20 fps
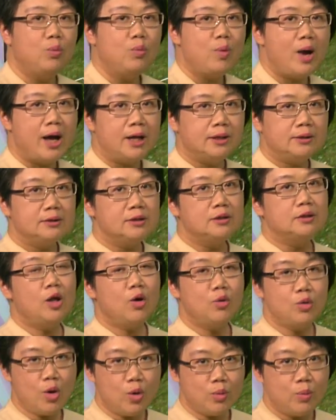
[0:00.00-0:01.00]
When
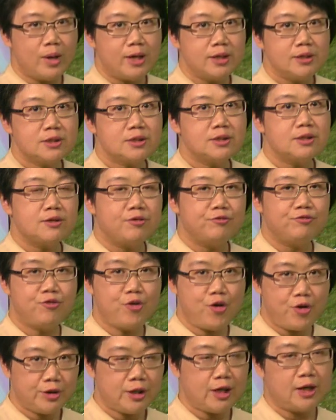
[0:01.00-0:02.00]
local winds
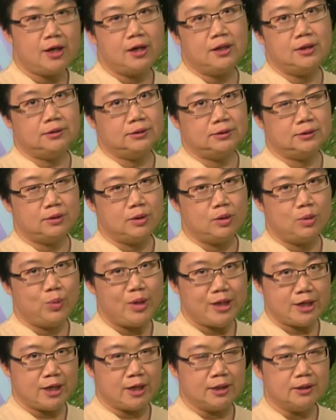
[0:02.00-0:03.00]
further
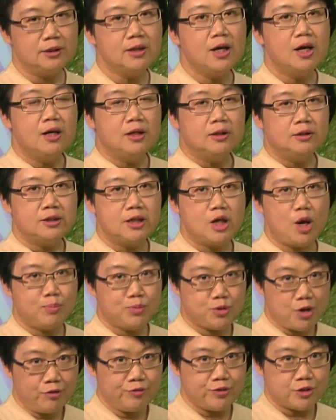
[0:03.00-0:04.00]
weaken, the
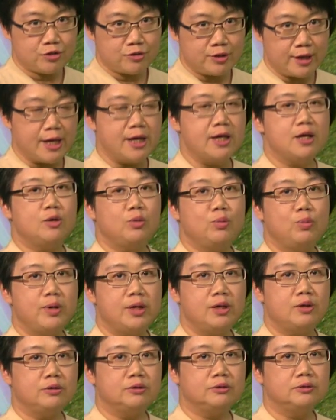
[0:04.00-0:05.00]
observatory
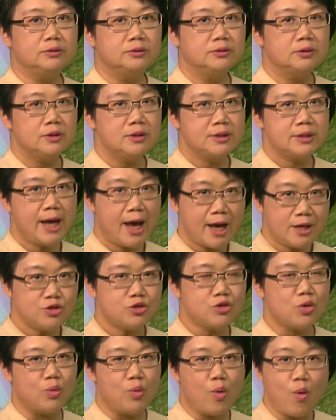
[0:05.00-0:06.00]
will
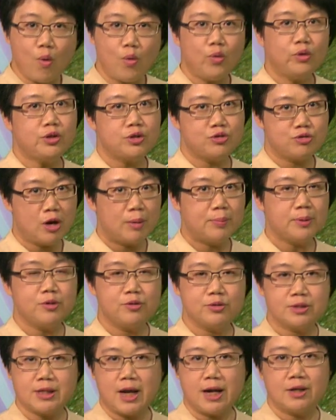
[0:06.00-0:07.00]
cancel all the
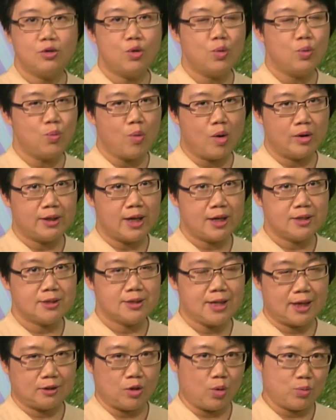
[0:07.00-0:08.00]
tropical cyclone warning
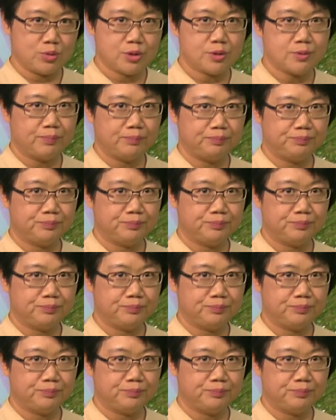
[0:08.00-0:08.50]
signals.